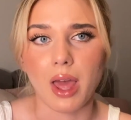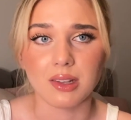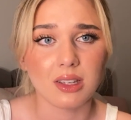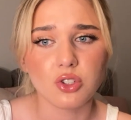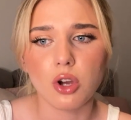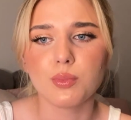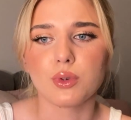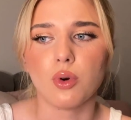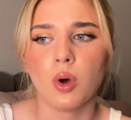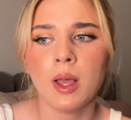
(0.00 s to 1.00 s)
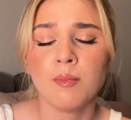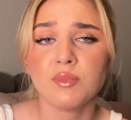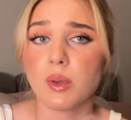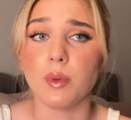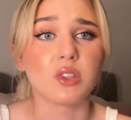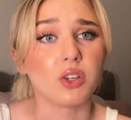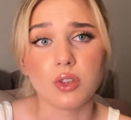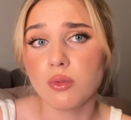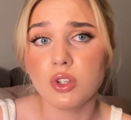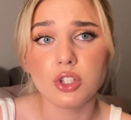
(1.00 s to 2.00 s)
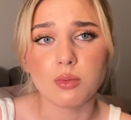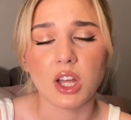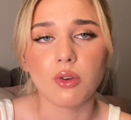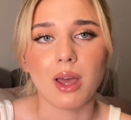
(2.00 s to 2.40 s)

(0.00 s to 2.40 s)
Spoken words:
editing jobs or to restart his own YouTube channel,